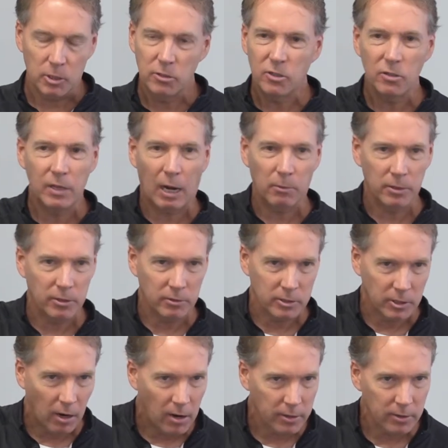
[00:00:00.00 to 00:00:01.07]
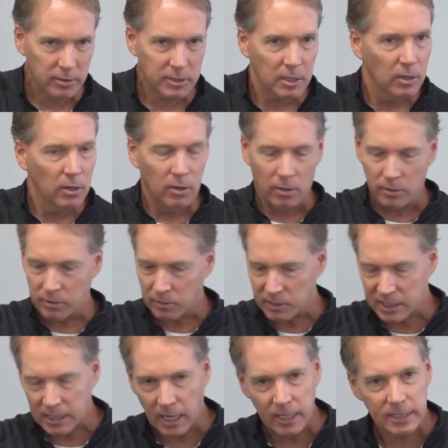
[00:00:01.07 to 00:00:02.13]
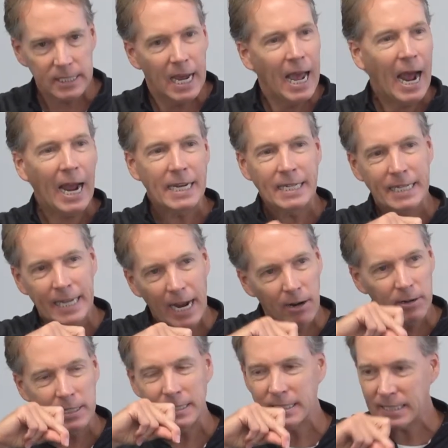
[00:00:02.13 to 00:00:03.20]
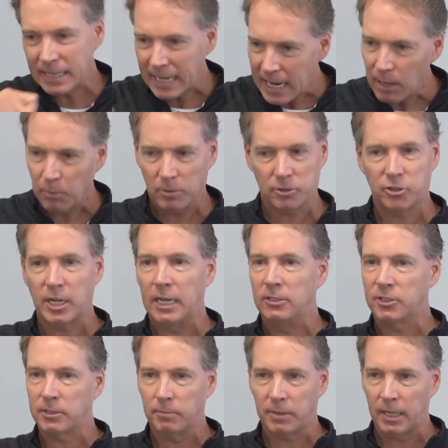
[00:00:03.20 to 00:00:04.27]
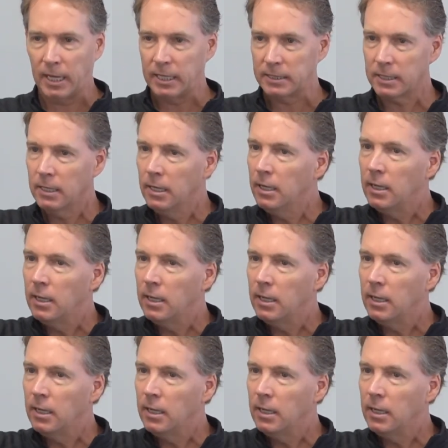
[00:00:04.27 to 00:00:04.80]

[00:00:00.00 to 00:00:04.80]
You do that with your daughters or your sons, I guarantee it will change some things.